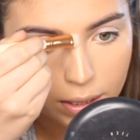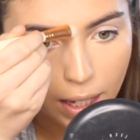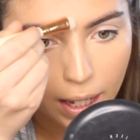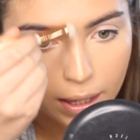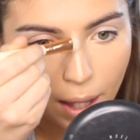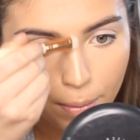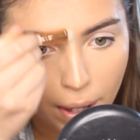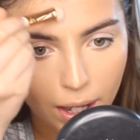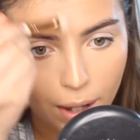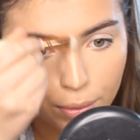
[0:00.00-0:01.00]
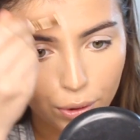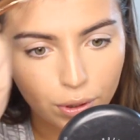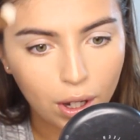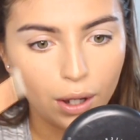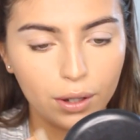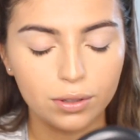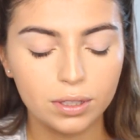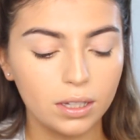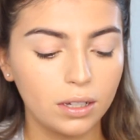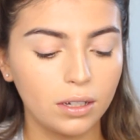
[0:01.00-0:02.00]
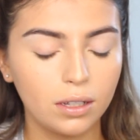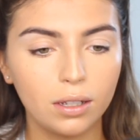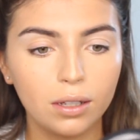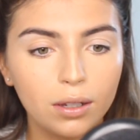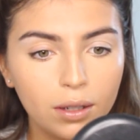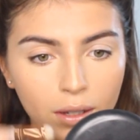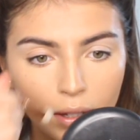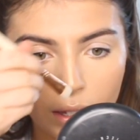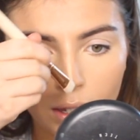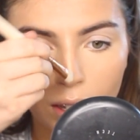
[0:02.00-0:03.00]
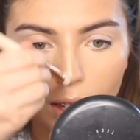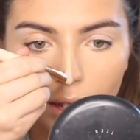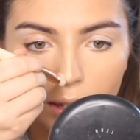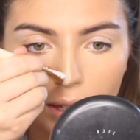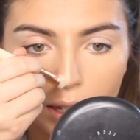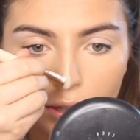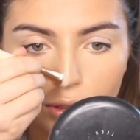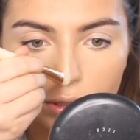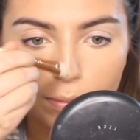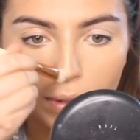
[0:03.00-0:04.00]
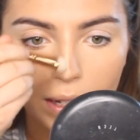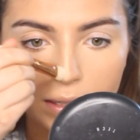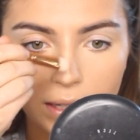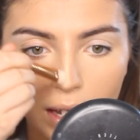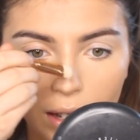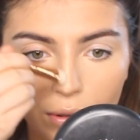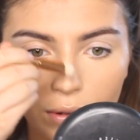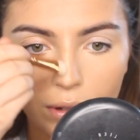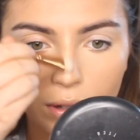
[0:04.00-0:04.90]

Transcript: take that back up your nose and then just blend it out.